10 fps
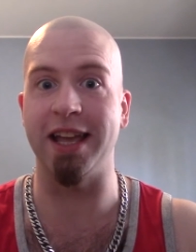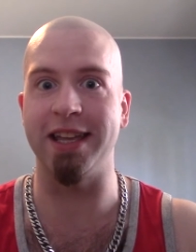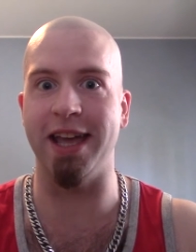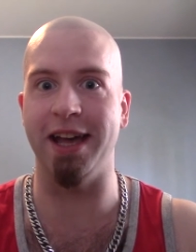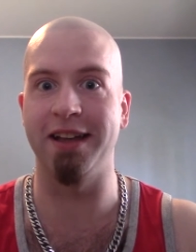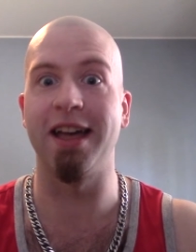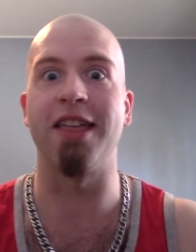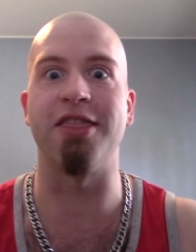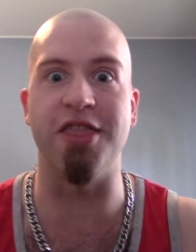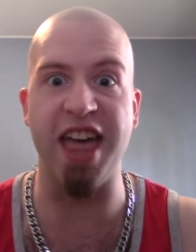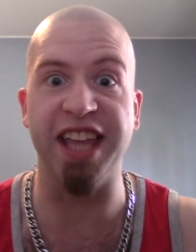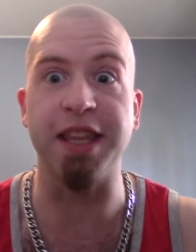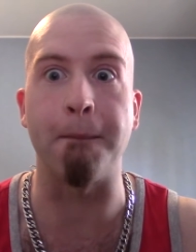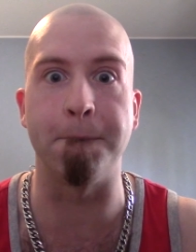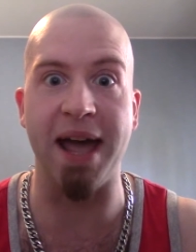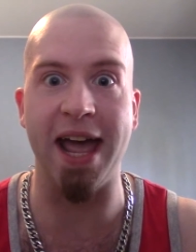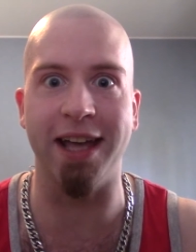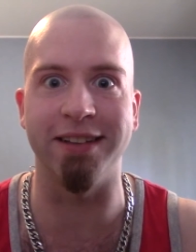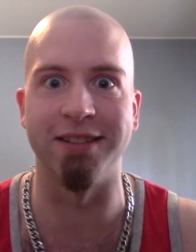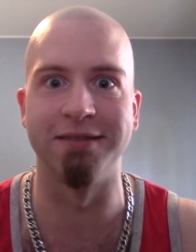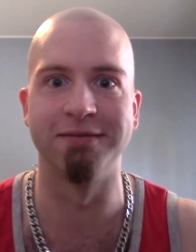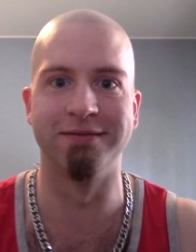Yeah that bad.